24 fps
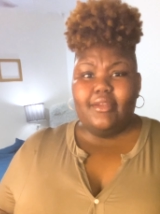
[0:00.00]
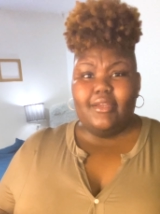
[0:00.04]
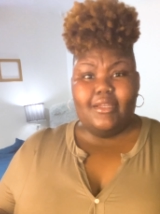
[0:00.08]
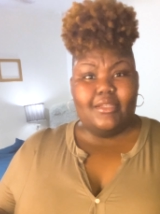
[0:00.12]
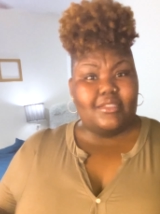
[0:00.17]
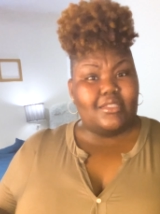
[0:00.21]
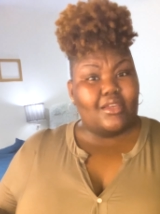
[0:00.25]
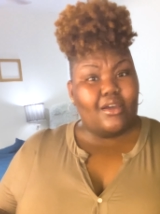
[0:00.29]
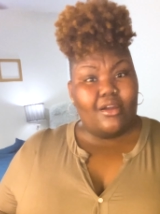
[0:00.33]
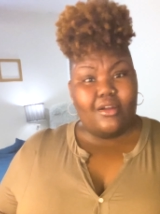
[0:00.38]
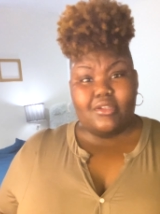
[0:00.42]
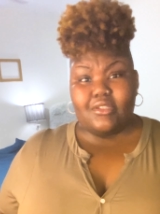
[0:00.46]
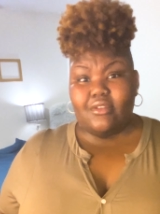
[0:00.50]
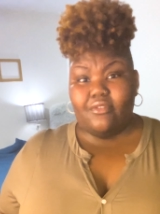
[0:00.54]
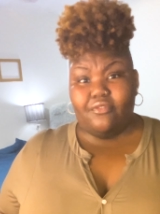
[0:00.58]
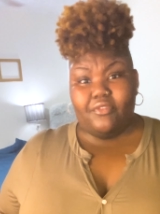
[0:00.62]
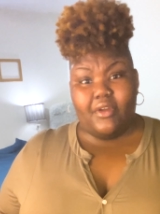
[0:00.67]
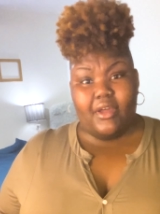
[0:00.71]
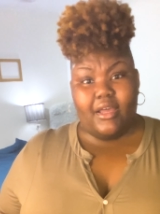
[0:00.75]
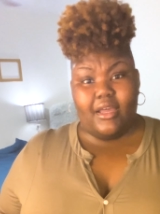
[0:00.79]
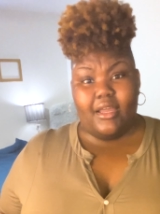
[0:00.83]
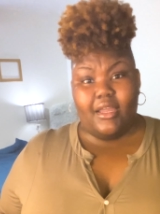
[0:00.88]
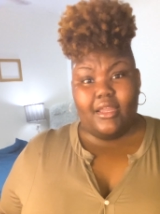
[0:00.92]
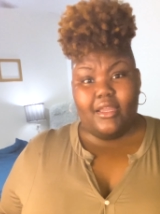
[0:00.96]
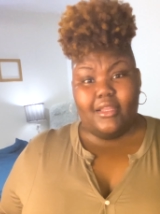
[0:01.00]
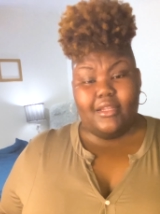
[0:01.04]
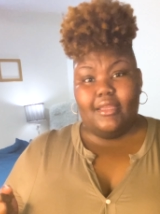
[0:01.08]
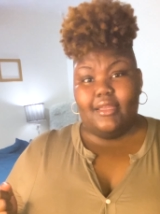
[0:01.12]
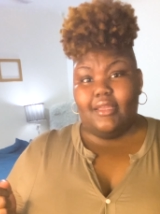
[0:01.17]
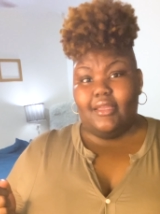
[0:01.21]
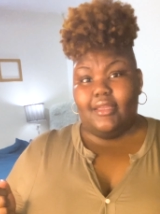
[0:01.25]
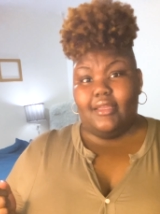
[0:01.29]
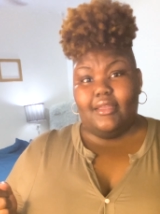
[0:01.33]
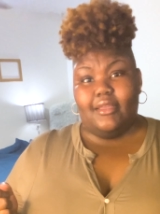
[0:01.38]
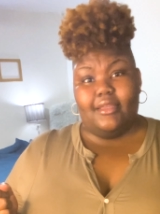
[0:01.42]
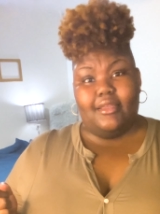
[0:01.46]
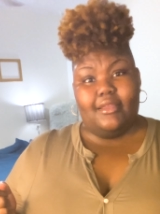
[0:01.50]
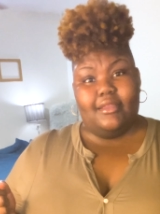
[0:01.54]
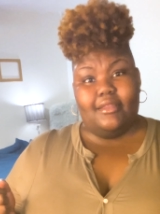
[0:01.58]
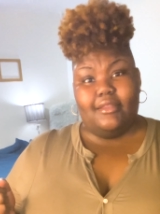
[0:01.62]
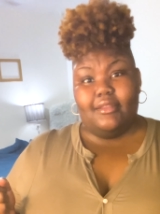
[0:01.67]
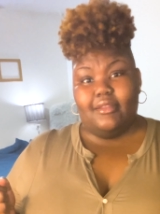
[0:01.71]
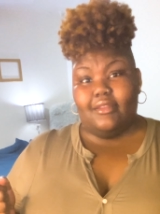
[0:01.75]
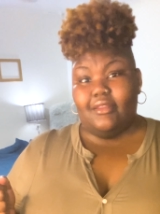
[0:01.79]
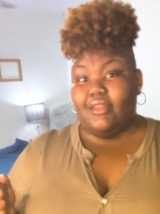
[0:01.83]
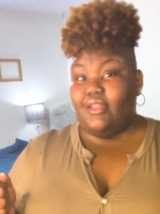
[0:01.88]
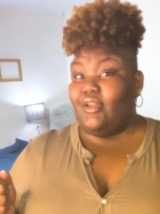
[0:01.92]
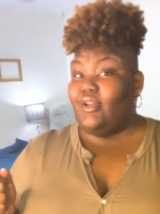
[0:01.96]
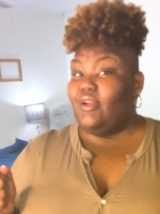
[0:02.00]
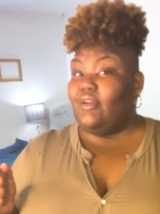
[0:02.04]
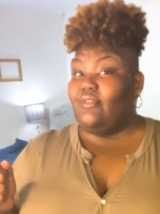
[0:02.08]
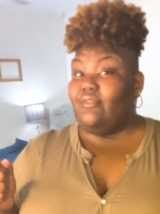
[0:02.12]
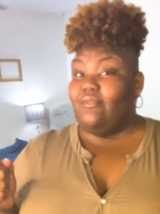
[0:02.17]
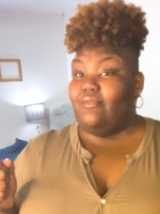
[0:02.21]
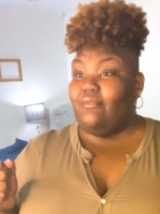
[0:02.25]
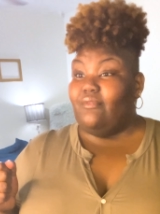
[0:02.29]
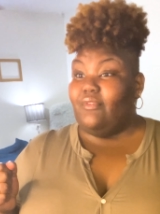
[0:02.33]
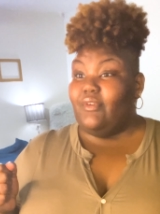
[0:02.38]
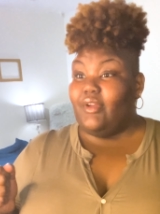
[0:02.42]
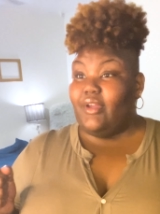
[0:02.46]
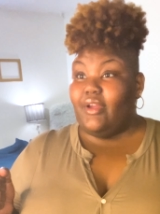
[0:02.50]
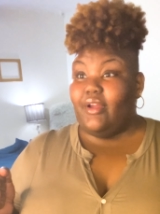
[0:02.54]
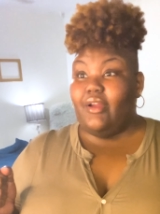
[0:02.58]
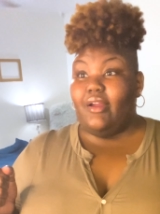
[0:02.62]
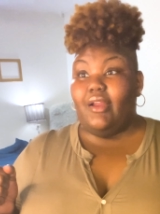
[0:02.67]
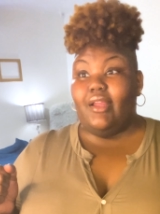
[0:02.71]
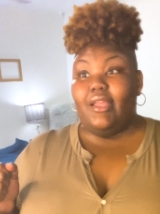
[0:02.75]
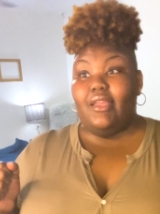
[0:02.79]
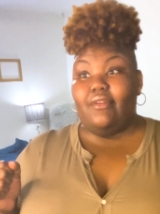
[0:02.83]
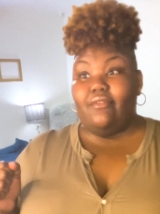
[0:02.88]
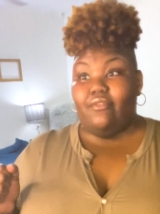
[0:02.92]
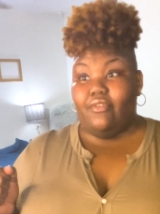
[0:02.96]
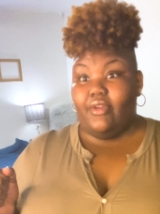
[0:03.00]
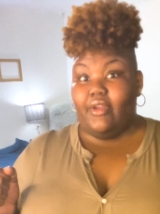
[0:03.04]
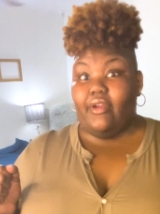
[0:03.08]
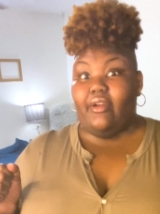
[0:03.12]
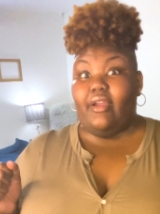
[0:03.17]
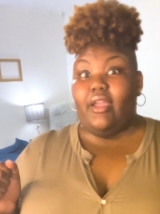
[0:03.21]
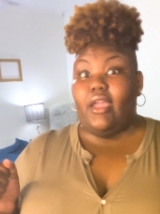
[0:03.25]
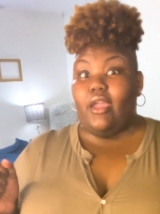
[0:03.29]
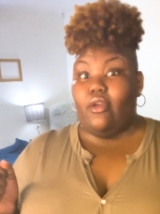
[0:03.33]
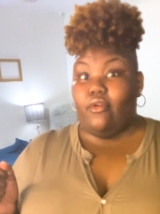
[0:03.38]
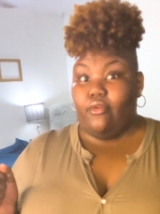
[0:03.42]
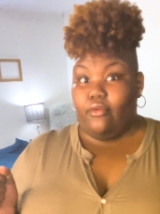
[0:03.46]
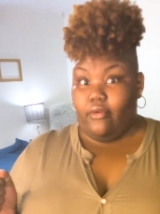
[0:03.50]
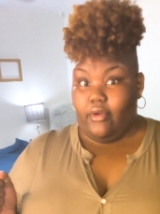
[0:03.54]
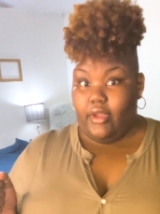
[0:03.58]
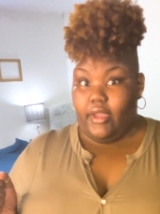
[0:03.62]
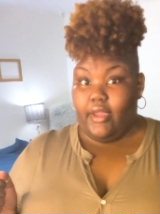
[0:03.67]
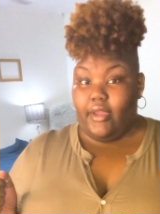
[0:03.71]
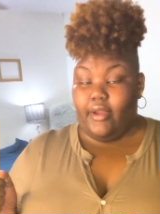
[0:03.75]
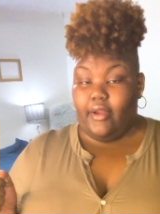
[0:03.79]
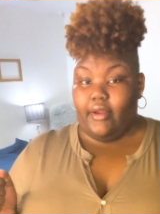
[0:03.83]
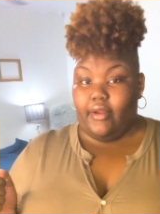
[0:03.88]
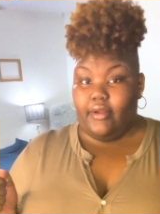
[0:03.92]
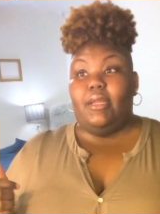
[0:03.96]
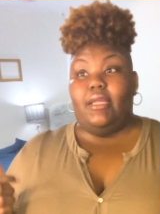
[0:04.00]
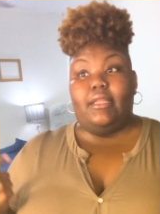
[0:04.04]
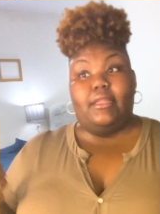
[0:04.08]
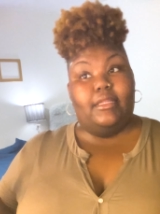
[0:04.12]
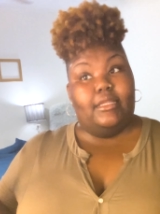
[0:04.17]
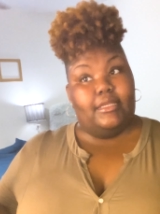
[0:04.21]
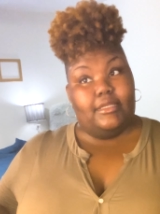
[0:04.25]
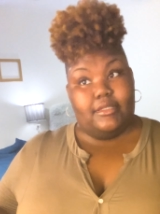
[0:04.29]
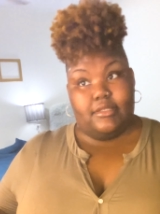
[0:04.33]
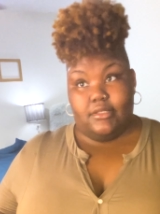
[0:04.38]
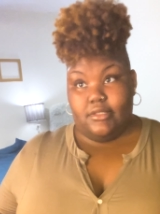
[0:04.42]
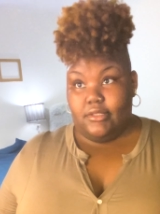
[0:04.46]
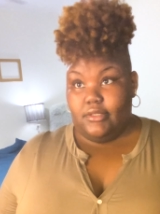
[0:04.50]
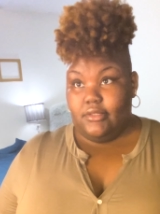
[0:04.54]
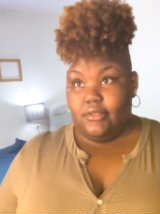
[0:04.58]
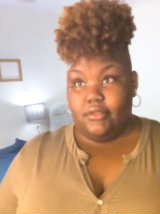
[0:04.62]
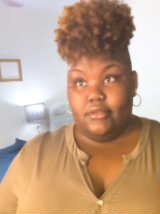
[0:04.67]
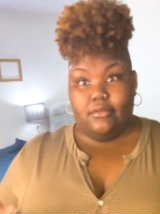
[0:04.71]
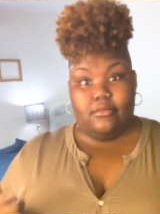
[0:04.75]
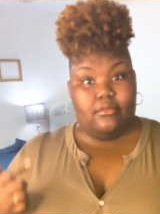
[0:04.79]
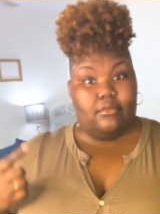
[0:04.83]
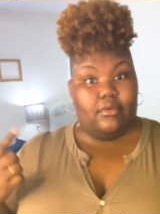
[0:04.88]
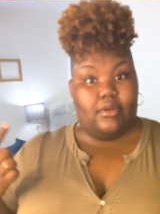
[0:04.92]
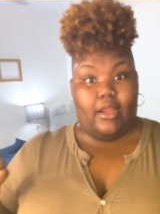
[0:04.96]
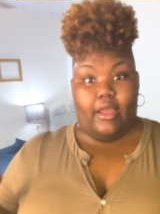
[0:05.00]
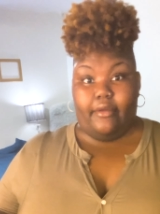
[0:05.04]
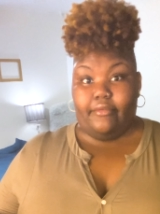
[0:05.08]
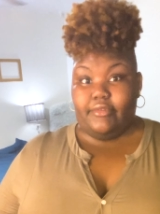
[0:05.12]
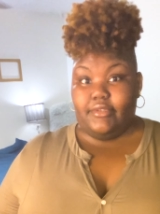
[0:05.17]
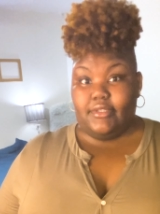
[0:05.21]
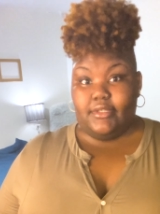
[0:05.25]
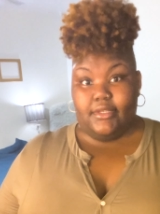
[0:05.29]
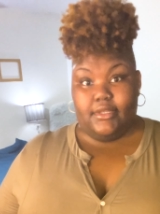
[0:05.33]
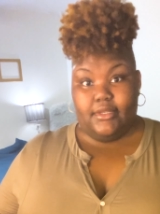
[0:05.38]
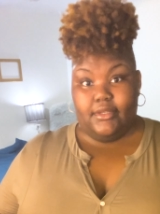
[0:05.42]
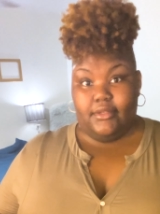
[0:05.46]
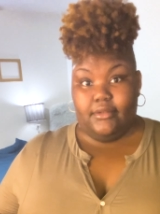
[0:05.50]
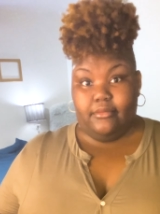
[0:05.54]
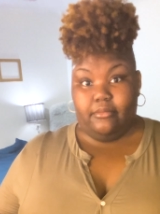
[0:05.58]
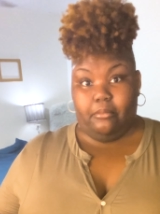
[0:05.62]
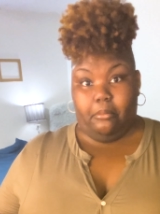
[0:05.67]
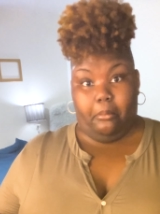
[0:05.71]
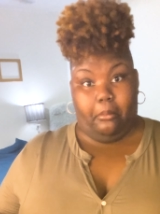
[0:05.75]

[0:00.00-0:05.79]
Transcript: it's hard to find, and they're very, very rare, at least what I've seen.